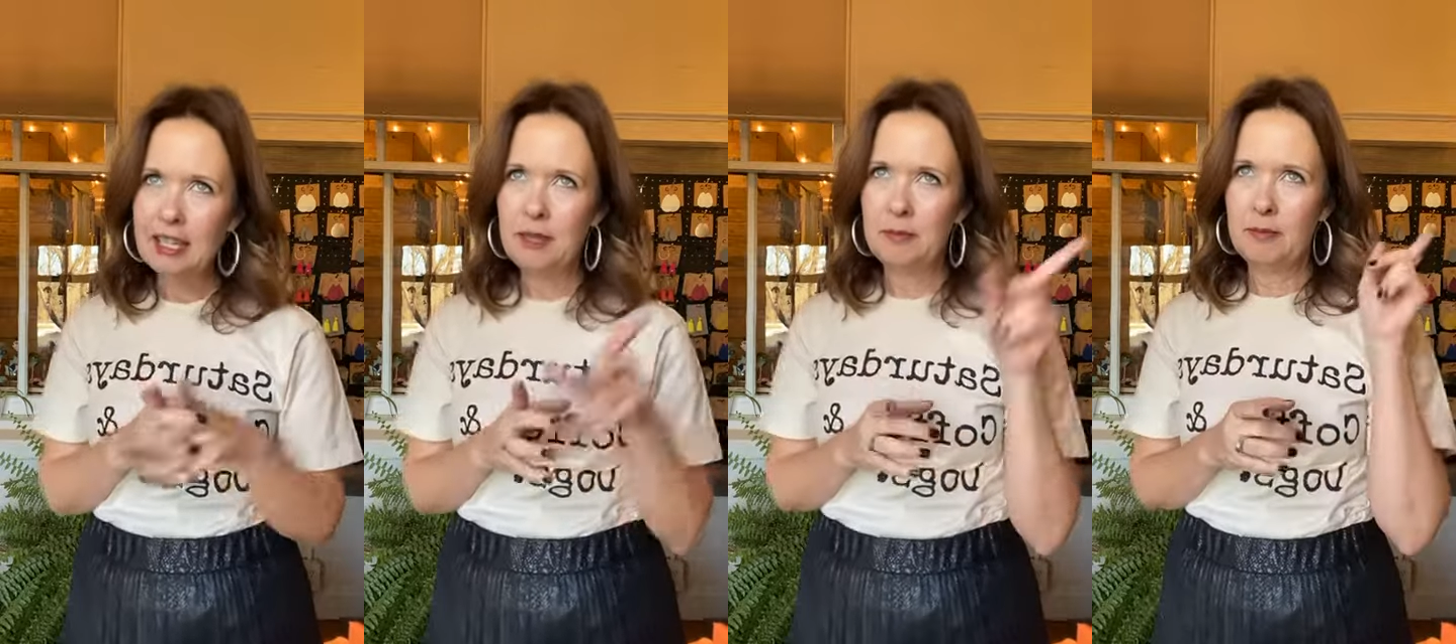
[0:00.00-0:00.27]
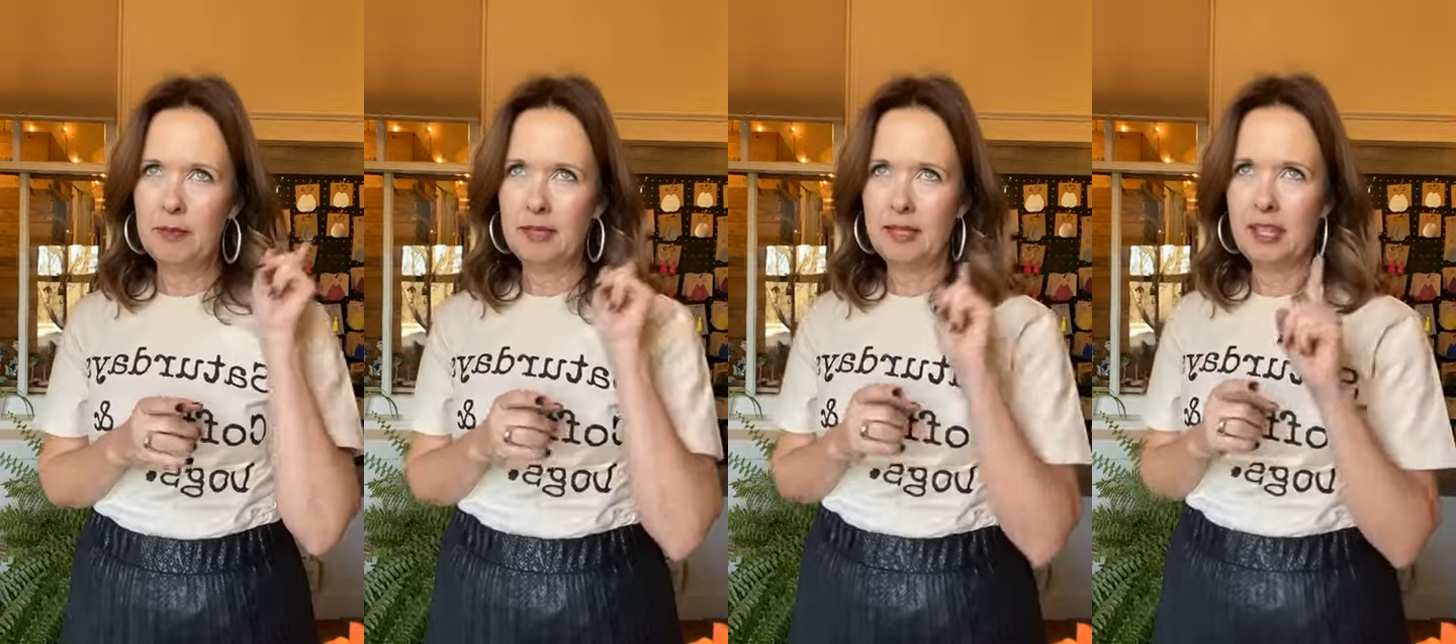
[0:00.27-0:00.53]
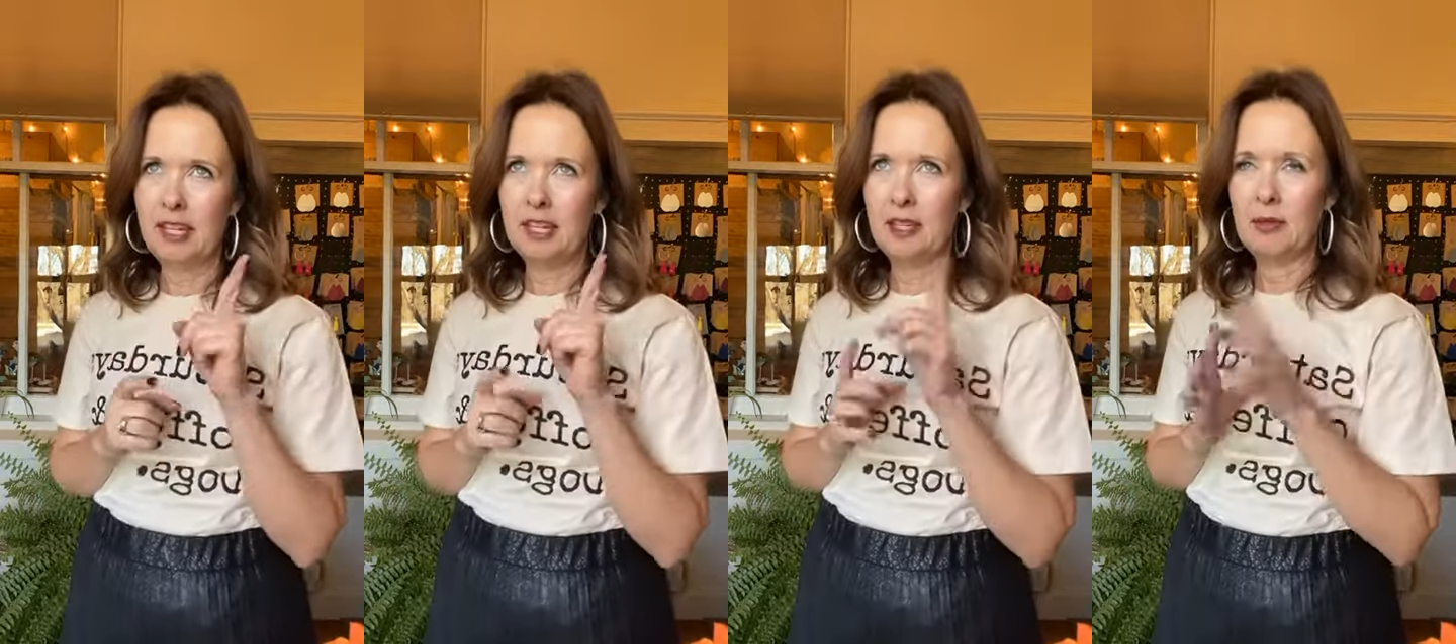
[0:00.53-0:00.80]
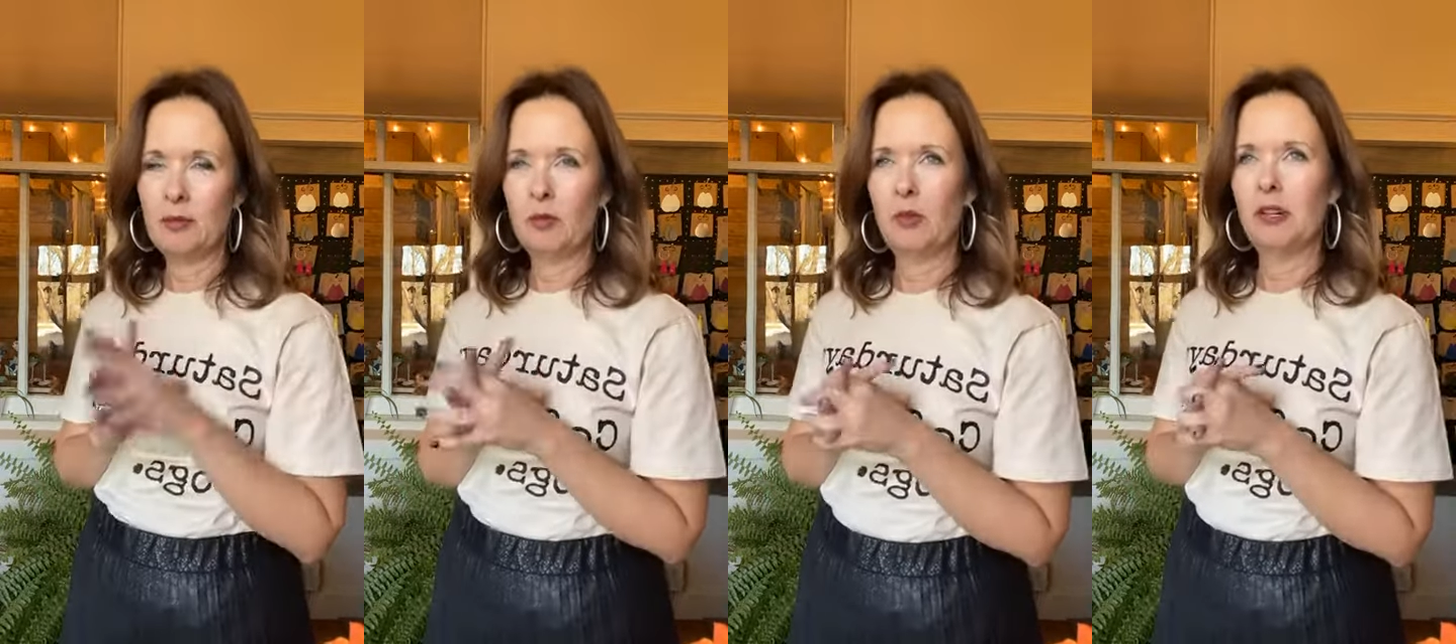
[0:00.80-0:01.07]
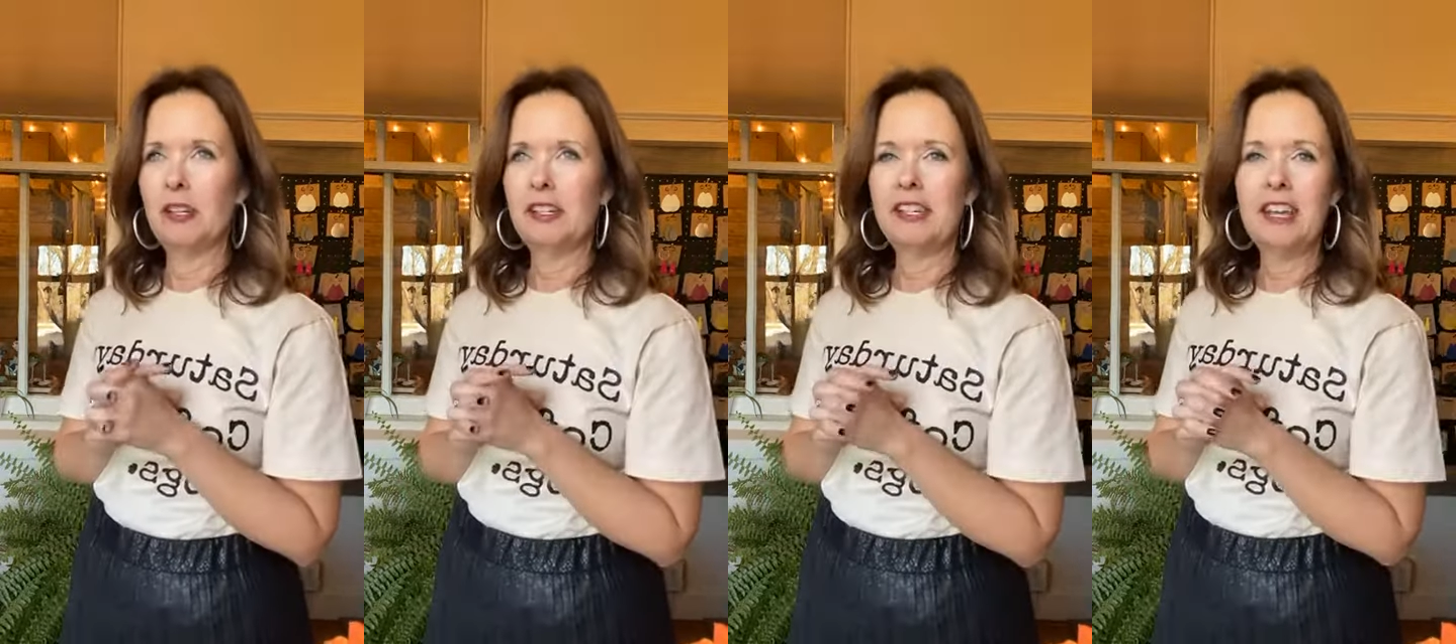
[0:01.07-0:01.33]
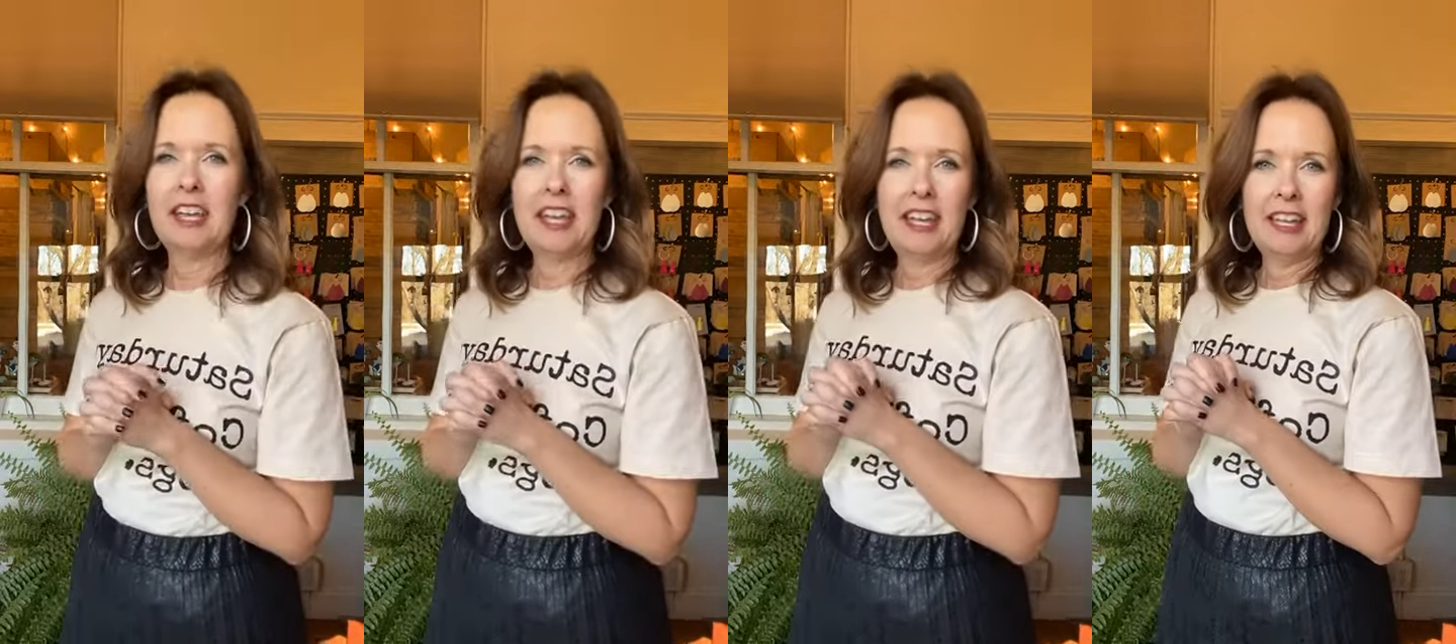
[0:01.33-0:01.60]
mistake number one,
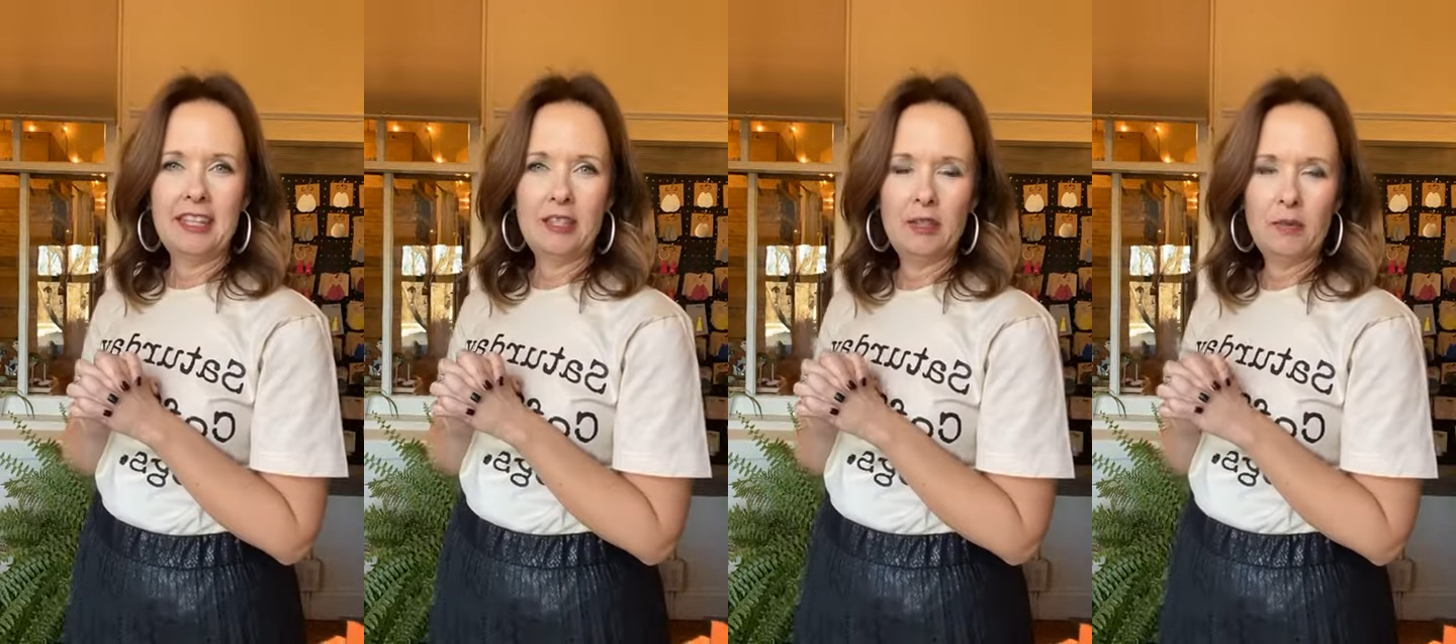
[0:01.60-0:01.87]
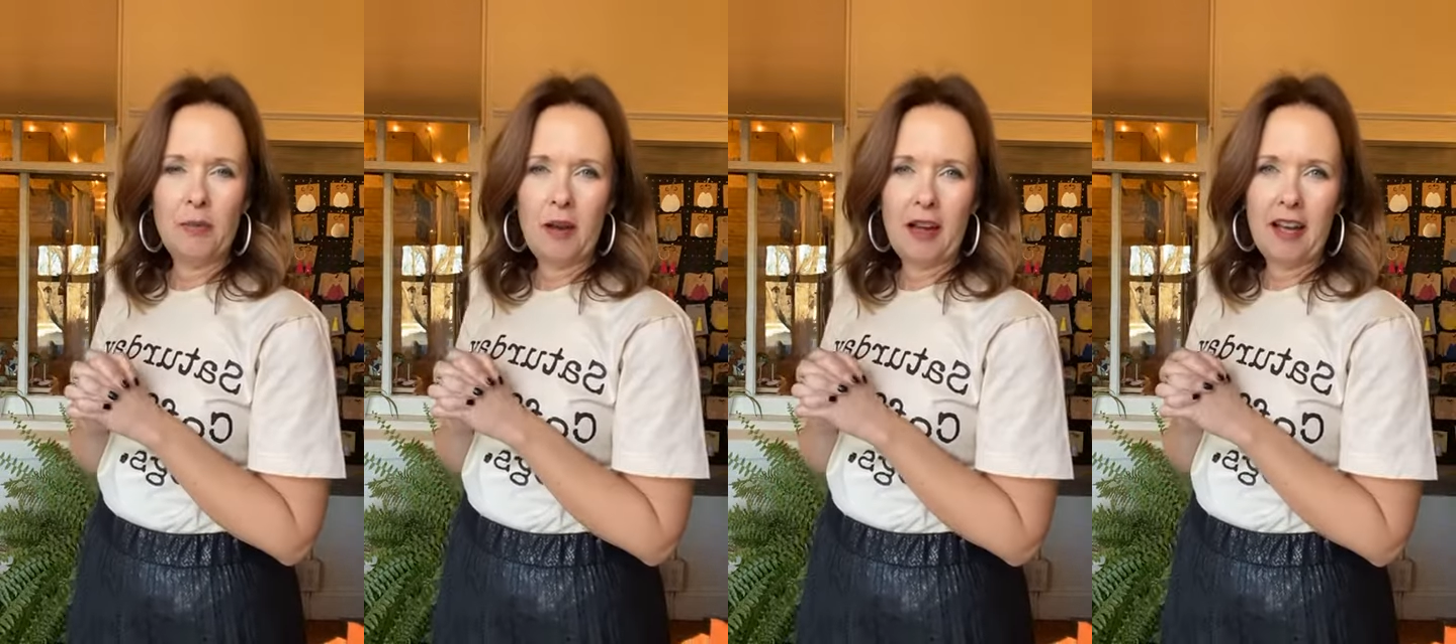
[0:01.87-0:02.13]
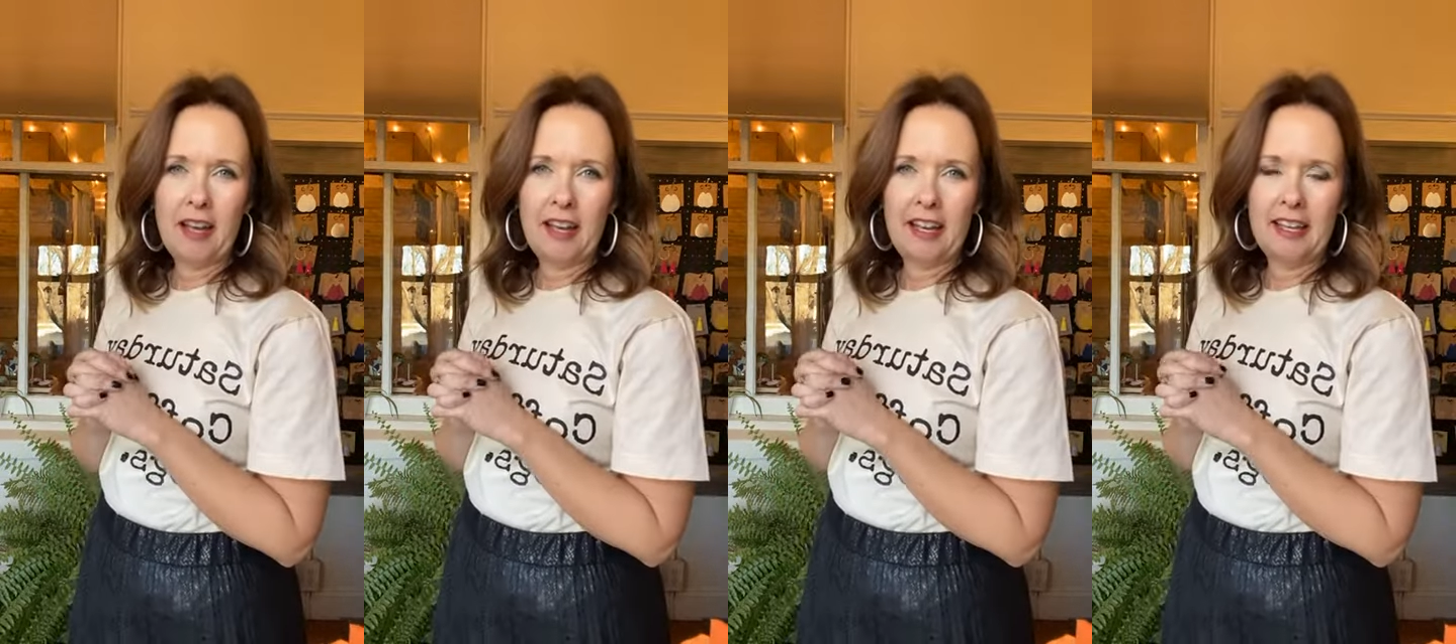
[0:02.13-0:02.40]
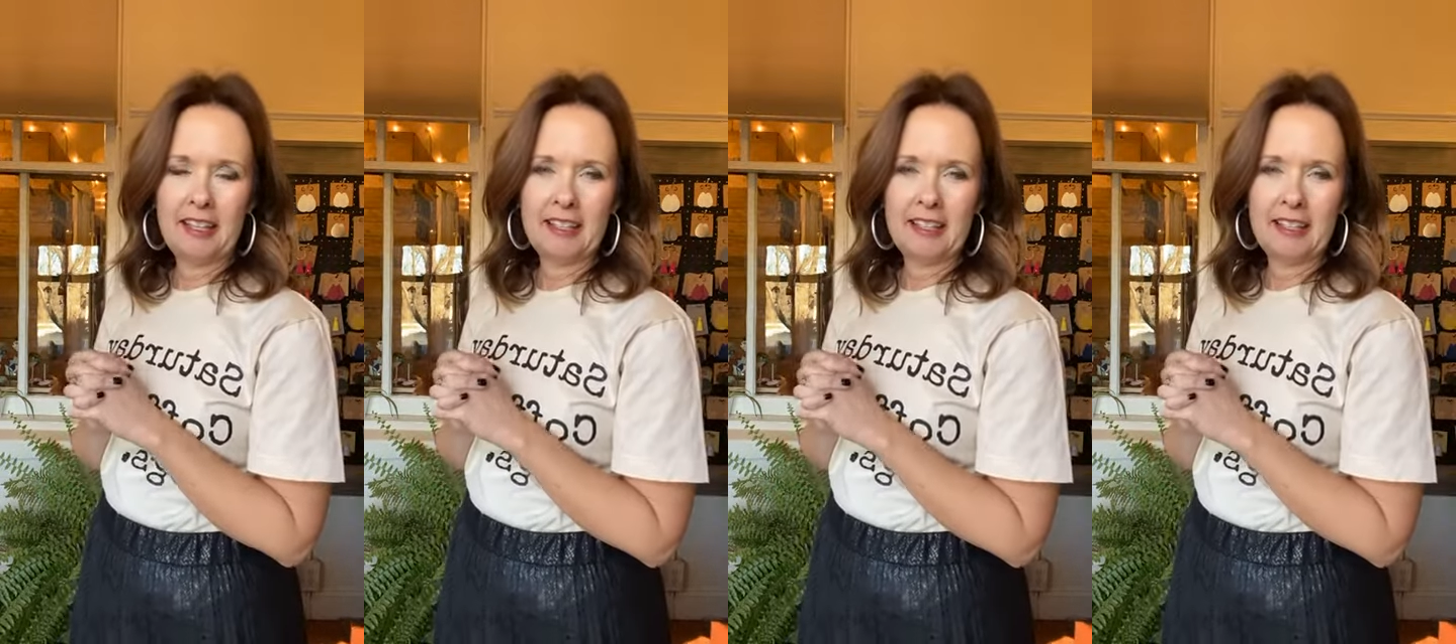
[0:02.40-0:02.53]
to buy